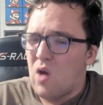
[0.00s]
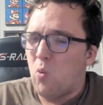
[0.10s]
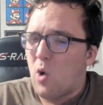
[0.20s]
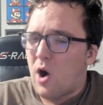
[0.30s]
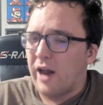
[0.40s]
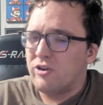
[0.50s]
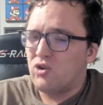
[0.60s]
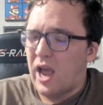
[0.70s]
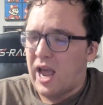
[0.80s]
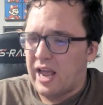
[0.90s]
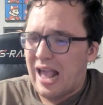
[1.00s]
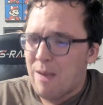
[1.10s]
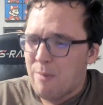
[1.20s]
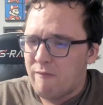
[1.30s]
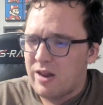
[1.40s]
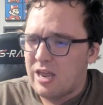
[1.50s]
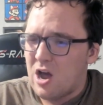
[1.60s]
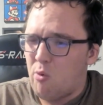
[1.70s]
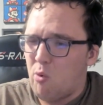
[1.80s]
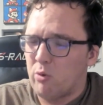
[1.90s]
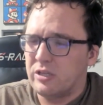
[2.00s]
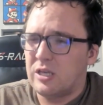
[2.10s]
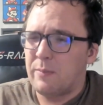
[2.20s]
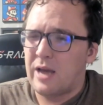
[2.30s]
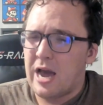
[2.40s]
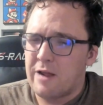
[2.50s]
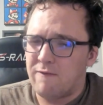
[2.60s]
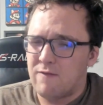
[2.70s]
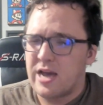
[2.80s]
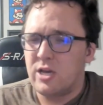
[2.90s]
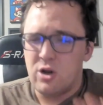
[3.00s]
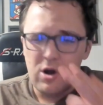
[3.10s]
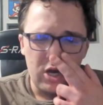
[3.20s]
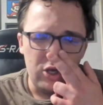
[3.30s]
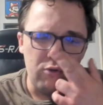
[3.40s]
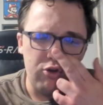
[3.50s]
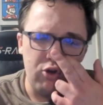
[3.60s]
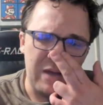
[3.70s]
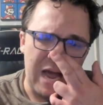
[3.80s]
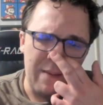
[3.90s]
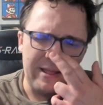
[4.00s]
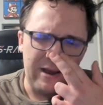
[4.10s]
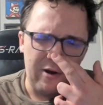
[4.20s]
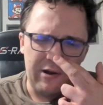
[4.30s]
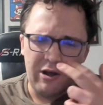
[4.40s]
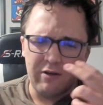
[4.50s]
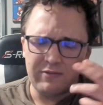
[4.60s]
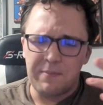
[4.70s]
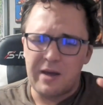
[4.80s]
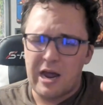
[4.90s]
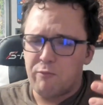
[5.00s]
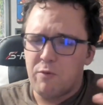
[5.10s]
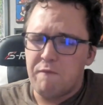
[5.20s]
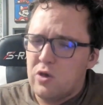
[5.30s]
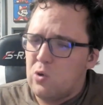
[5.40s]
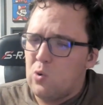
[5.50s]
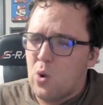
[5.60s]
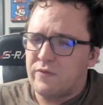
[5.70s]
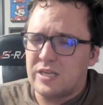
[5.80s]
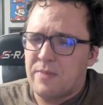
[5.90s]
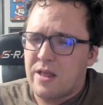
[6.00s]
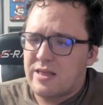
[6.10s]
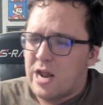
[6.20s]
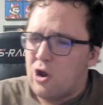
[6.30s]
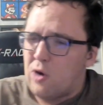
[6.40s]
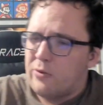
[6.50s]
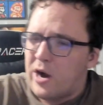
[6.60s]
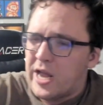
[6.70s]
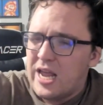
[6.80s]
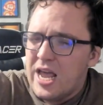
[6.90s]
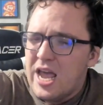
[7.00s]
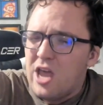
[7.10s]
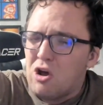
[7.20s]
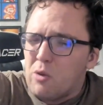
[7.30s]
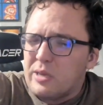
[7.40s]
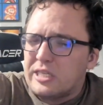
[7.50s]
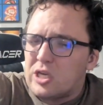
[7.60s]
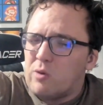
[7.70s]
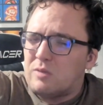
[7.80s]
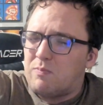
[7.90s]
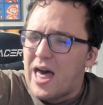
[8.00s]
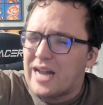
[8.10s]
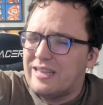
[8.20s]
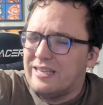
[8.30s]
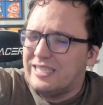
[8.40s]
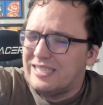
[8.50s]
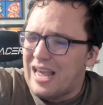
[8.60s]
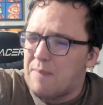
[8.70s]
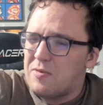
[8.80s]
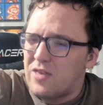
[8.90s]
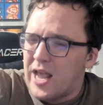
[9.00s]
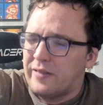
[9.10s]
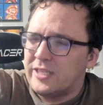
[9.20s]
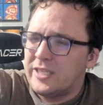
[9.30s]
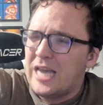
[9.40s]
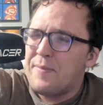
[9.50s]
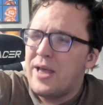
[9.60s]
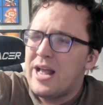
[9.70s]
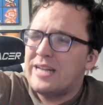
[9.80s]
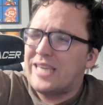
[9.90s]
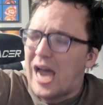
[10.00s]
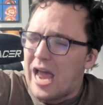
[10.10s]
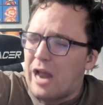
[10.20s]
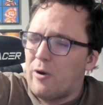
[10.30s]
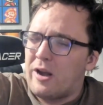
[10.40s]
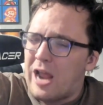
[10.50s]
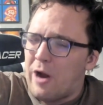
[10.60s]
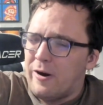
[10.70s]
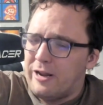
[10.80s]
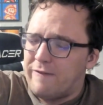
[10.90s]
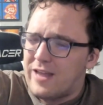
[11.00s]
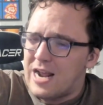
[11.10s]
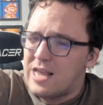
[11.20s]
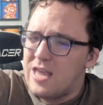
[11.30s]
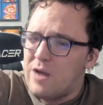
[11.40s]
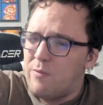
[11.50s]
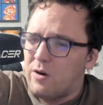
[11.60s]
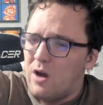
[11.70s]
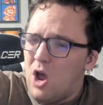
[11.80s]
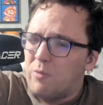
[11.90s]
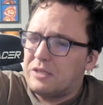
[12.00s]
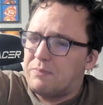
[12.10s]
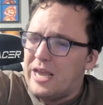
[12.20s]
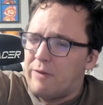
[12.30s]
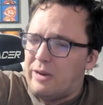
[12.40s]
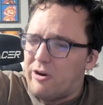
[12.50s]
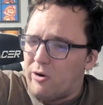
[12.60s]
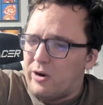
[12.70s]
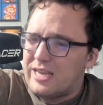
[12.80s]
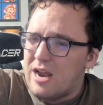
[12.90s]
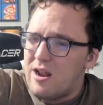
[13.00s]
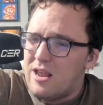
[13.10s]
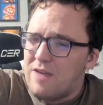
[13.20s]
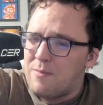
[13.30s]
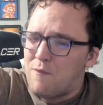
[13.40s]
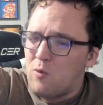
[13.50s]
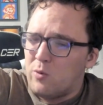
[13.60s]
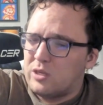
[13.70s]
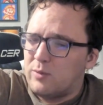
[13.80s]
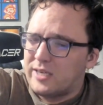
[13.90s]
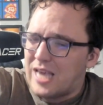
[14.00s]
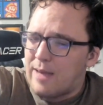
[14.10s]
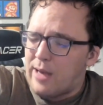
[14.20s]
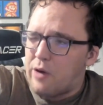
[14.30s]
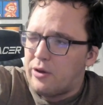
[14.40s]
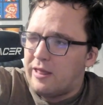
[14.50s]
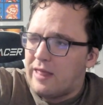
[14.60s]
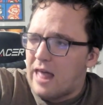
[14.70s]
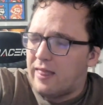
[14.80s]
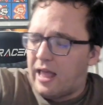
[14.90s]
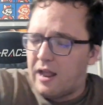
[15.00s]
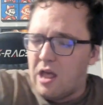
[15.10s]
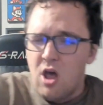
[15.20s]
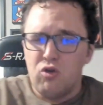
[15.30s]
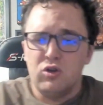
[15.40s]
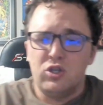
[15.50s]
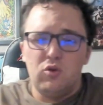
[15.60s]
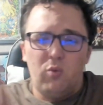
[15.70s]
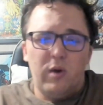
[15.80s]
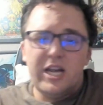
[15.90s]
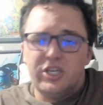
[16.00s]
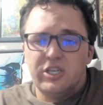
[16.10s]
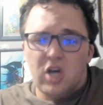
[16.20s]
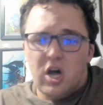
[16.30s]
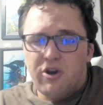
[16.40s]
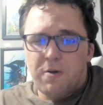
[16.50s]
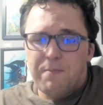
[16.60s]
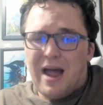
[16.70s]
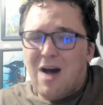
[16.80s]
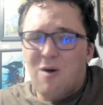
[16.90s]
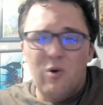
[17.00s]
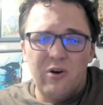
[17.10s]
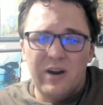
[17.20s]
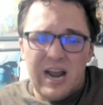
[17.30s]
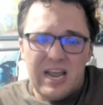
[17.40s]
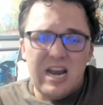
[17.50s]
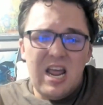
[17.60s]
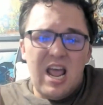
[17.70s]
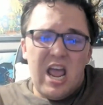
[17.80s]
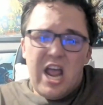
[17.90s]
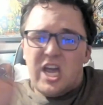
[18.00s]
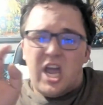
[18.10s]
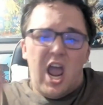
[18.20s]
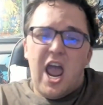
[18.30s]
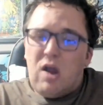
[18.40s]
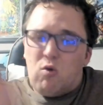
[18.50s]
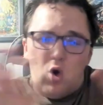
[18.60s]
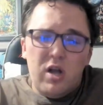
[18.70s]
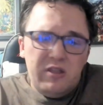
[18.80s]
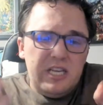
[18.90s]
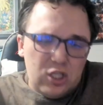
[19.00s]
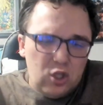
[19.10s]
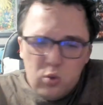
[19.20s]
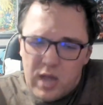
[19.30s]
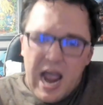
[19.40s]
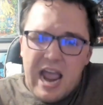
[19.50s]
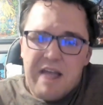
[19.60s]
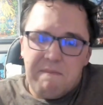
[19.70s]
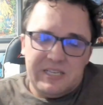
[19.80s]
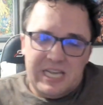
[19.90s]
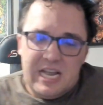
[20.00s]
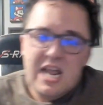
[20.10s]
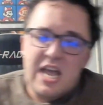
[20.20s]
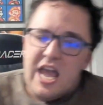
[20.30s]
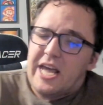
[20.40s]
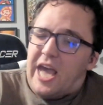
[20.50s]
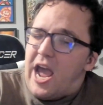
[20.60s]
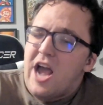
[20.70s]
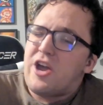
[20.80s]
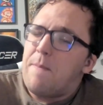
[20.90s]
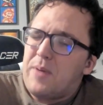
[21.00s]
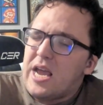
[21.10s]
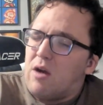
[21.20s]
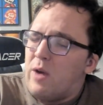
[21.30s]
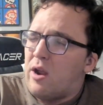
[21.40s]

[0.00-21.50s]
watch a gaming video or some kind of YouTube commentary of some kind of review of some Nintendo product, it always goes back to the same thing, the same tired narrative that I think was being regurgitated even before the Switch came out, in that the Switch is underpowered and it can't run these new games. It can't compete.